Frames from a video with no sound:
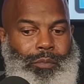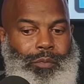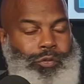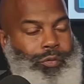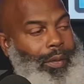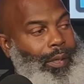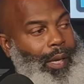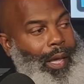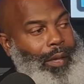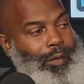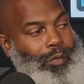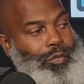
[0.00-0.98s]
straight
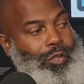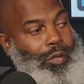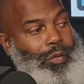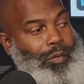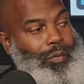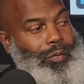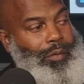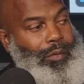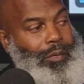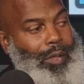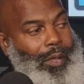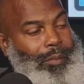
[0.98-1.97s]
line, no circles.
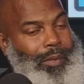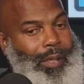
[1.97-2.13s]
You know what I'm